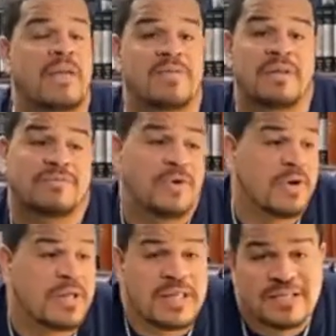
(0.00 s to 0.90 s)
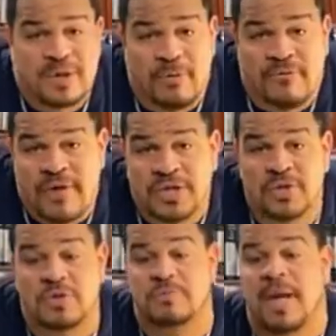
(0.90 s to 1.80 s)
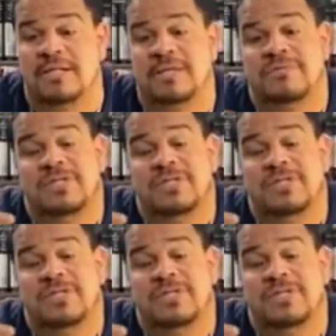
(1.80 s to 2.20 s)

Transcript: Even if that's your professional space,